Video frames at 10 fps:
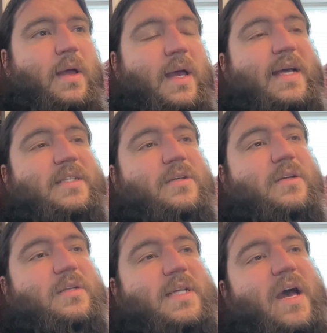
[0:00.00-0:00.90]
As it
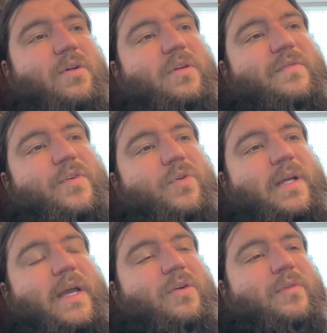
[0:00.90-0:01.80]
turns out, if you
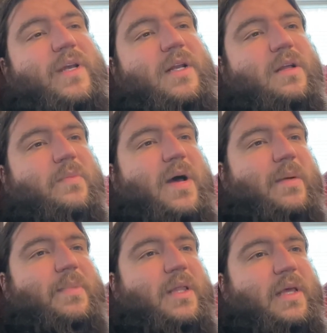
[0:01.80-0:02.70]
want to get a read on the
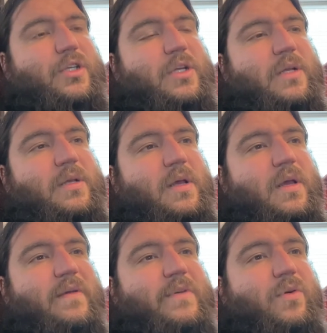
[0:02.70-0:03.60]
population,
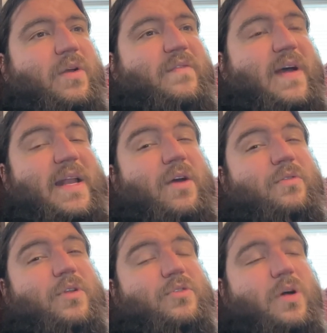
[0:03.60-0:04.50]
if you want to find out
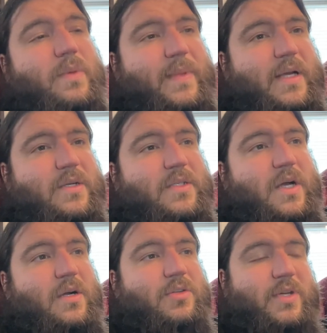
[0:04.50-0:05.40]
who the troublemakers
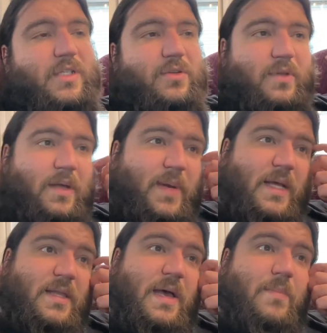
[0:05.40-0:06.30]
are so as to
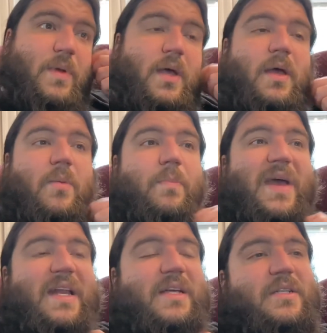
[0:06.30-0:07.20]
eliminate them,
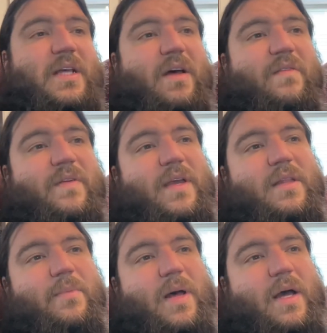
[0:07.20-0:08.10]
embedding yourself
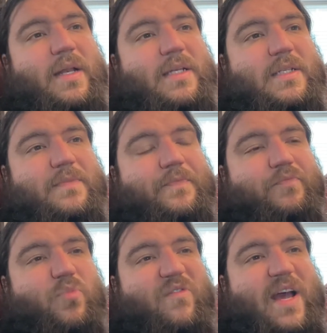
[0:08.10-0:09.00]
in the bodies
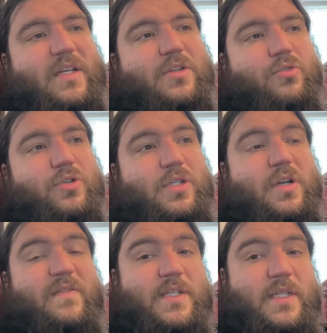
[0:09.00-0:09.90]
providing social
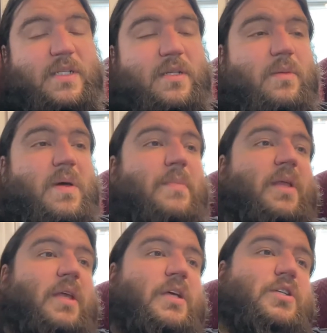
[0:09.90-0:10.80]
services to the
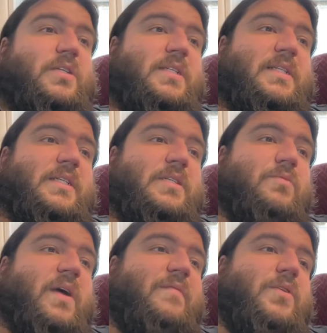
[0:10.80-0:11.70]
population is a
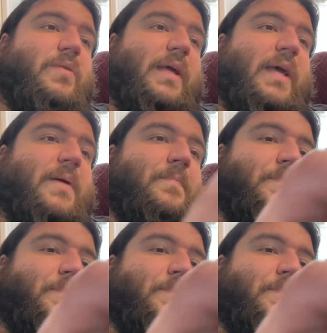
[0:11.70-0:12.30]
decent way of doing it.